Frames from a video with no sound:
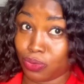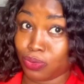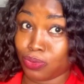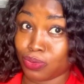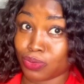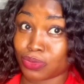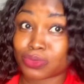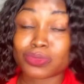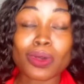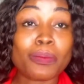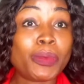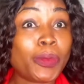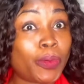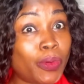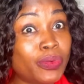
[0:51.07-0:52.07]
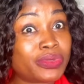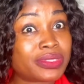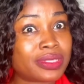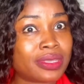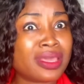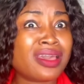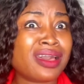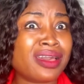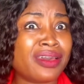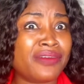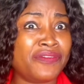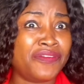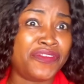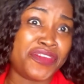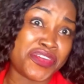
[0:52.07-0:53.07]
Ooh, some people will say,
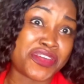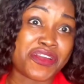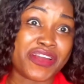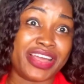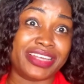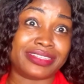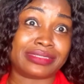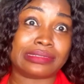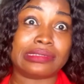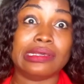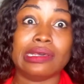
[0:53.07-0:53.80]
Vicrest,